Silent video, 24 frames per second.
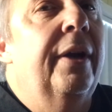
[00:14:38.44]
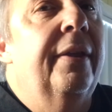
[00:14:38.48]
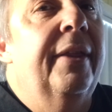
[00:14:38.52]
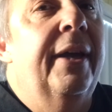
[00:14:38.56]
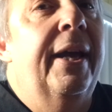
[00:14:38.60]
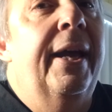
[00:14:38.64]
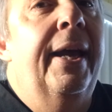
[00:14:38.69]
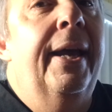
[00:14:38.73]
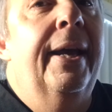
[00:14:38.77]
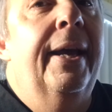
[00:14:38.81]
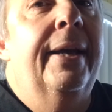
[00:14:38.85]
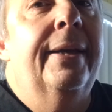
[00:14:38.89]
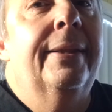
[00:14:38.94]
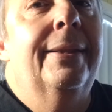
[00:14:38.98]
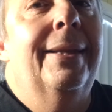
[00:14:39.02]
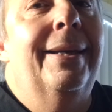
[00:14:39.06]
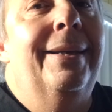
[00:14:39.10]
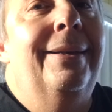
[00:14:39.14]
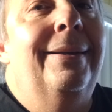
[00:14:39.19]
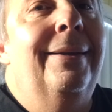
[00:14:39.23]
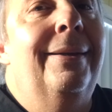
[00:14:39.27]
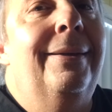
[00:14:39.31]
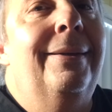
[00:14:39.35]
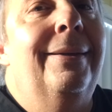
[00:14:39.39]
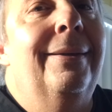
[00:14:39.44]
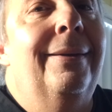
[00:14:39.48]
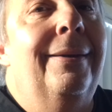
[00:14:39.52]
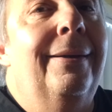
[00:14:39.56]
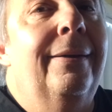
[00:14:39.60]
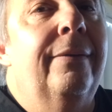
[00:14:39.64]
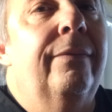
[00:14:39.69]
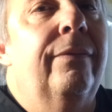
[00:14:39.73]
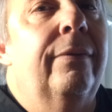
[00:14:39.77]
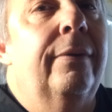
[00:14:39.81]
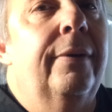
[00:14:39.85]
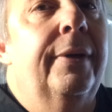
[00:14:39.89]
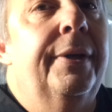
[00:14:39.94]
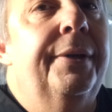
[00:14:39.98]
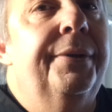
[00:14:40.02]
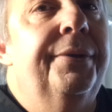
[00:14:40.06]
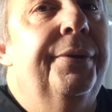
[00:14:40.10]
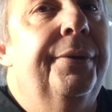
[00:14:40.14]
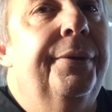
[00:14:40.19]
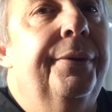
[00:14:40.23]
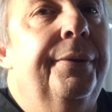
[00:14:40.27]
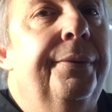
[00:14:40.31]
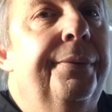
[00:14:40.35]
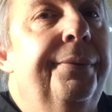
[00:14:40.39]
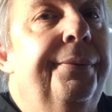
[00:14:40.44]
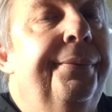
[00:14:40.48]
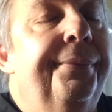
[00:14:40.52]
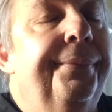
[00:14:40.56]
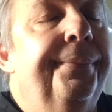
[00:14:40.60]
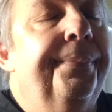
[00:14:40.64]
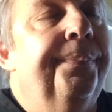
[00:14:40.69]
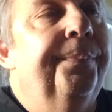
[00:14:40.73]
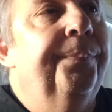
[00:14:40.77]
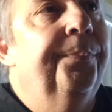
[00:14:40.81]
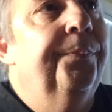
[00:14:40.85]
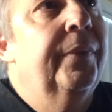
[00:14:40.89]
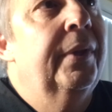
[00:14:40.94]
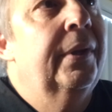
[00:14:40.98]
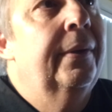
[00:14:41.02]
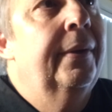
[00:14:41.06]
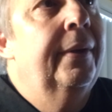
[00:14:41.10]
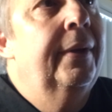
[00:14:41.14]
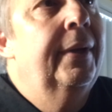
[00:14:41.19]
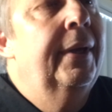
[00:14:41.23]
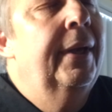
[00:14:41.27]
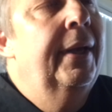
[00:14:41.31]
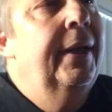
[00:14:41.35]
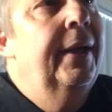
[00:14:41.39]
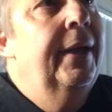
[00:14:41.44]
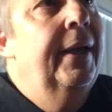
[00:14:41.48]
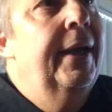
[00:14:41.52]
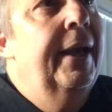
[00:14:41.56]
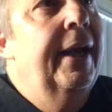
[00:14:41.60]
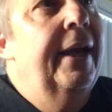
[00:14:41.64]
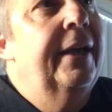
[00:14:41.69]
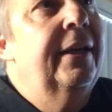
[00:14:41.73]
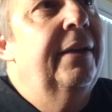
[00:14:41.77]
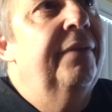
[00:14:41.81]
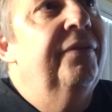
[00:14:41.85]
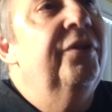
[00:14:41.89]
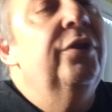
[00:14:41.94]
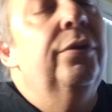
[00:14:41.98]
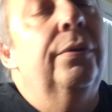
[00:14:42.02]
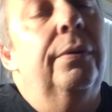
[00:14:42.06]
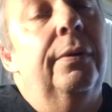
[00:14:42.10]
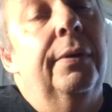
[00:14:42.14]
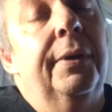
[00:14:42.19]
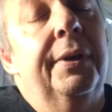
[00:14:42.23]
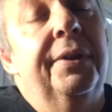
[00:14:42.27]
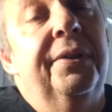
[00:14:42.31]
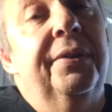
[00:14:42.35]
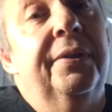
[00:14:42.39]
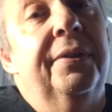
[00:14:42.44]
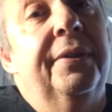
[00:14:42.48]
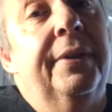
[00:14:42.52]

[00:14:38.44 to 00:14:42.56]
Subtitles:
the heck they did deliver it to. And of course,